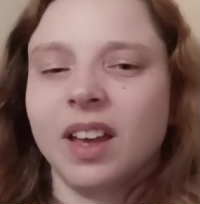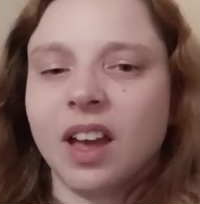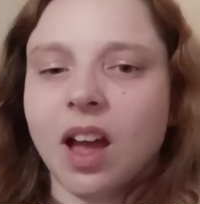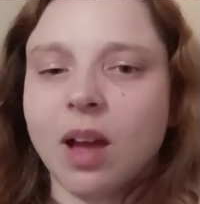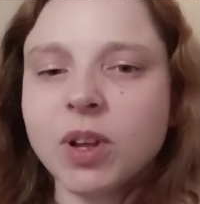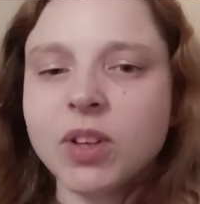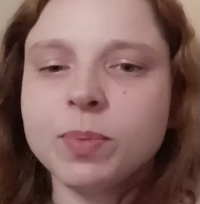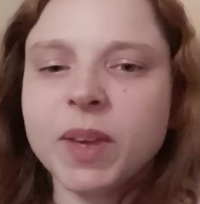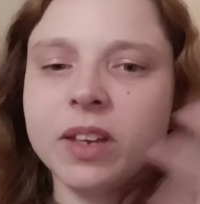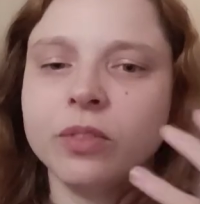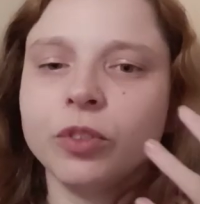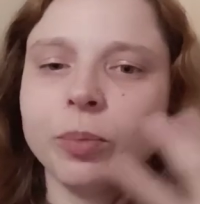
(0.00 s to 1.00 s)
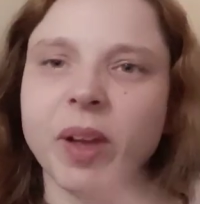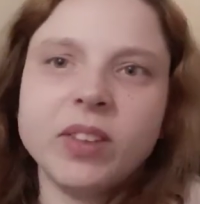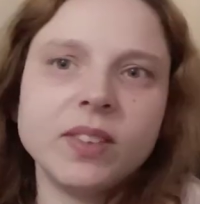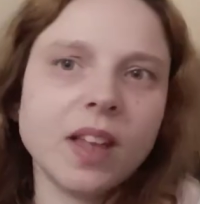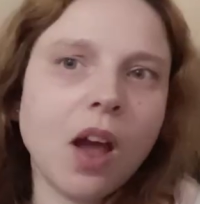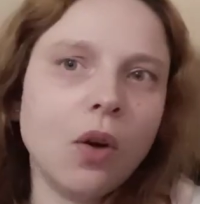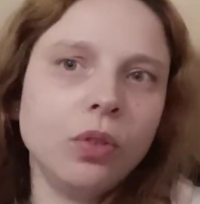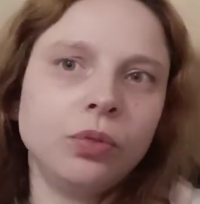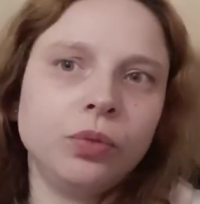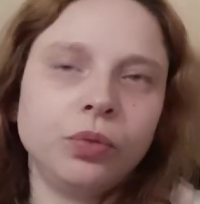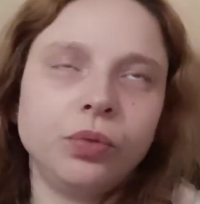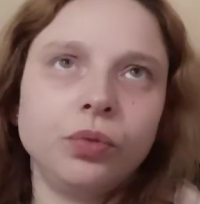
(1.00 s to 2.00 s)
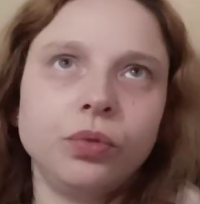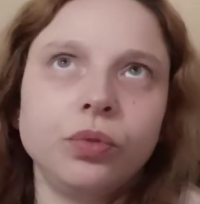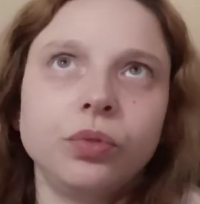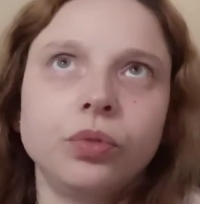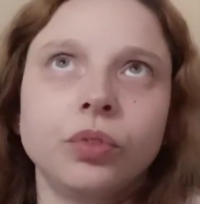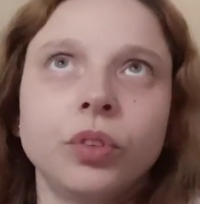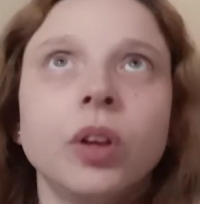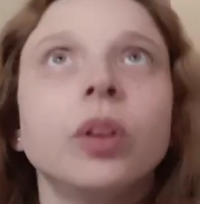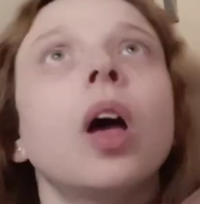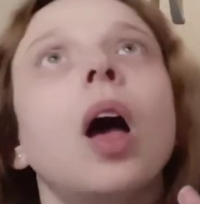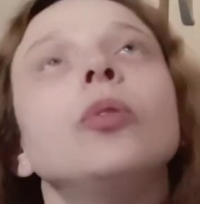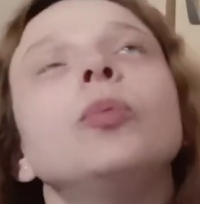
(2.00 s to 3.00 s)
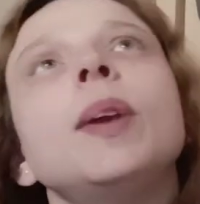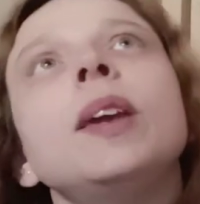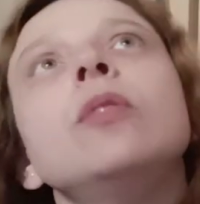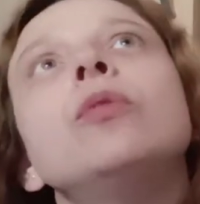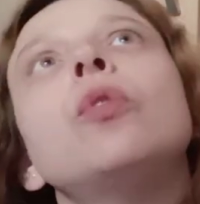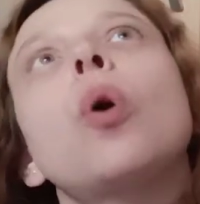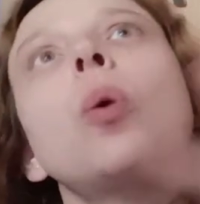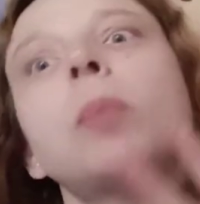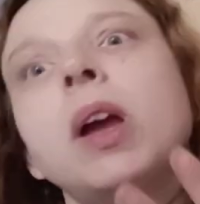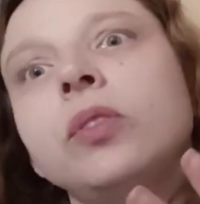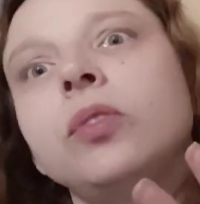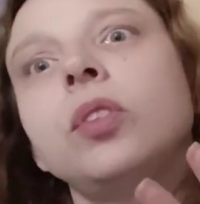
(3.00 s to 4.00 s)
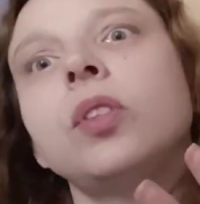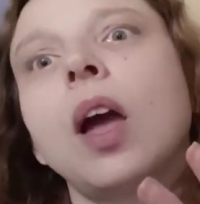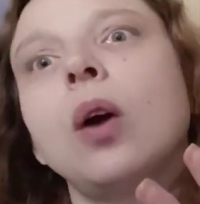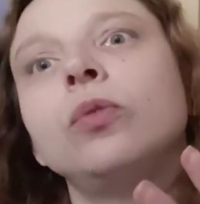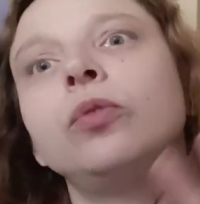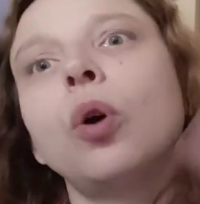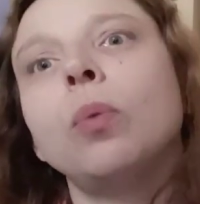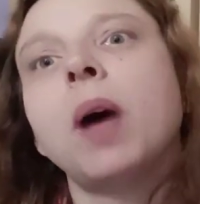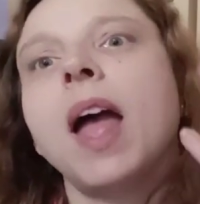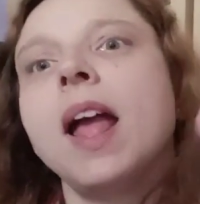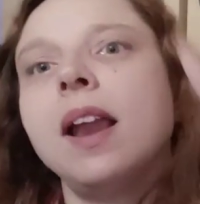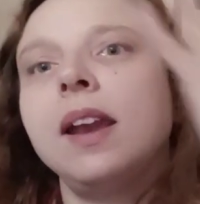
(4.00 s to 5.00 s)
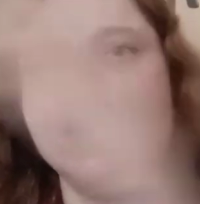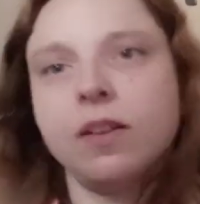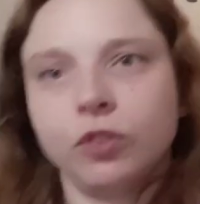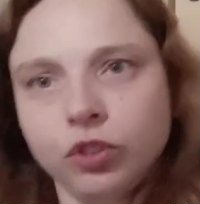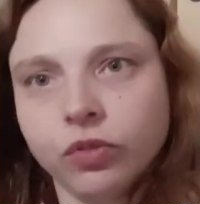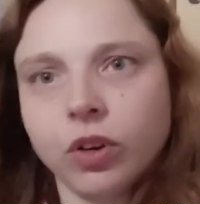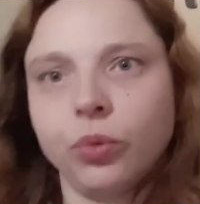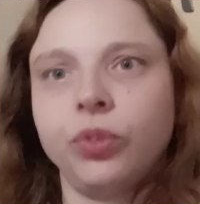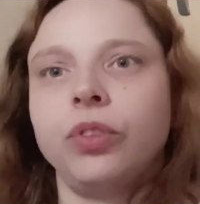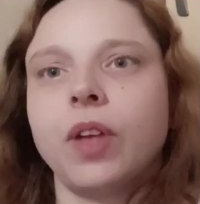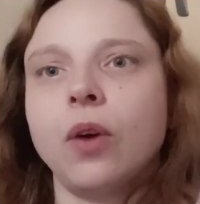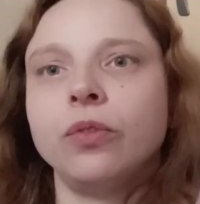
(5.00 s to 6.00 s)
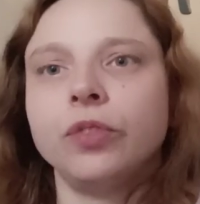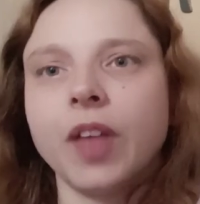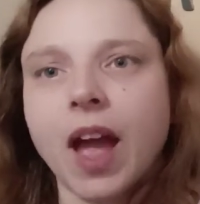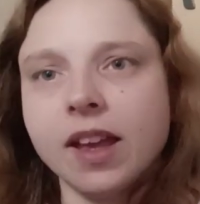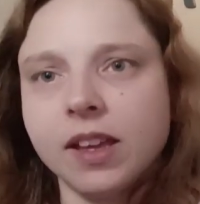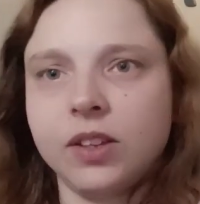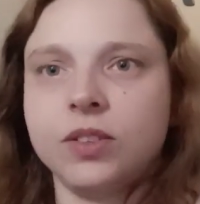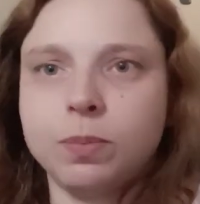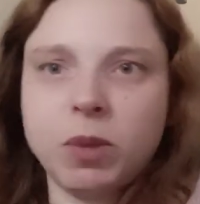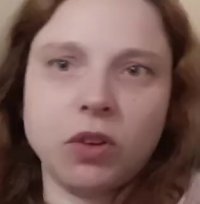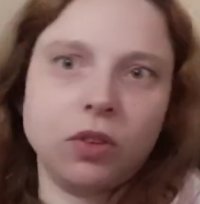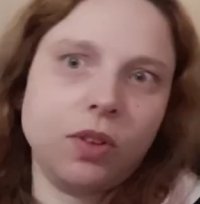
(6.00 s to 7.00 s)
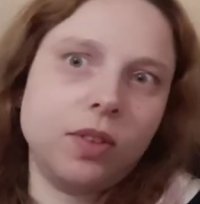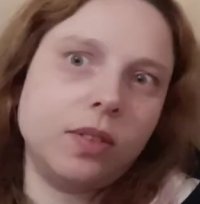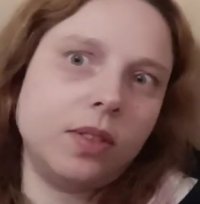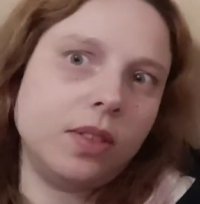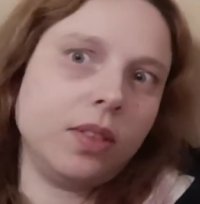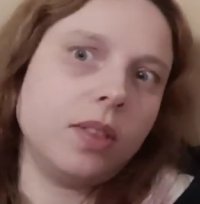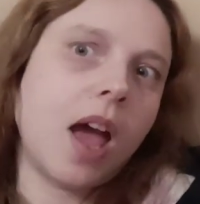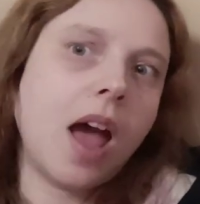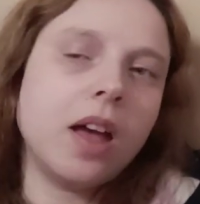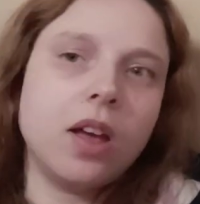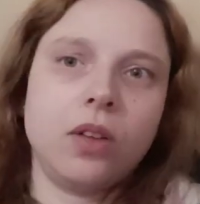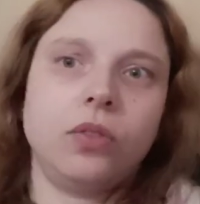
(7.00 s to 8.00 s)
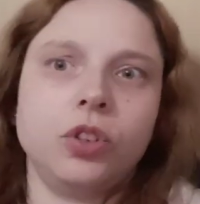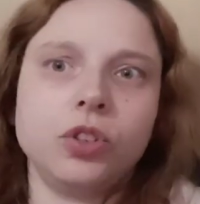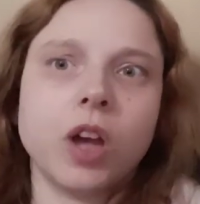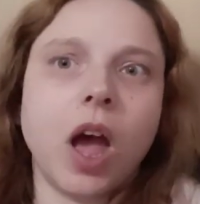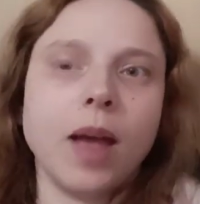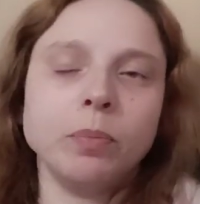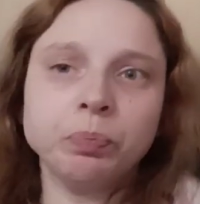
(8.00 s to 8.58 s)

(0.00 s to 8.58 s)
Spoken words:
not speaking for myself. I'm speaking for myself, for my 11-year-old self that experienced that at the time.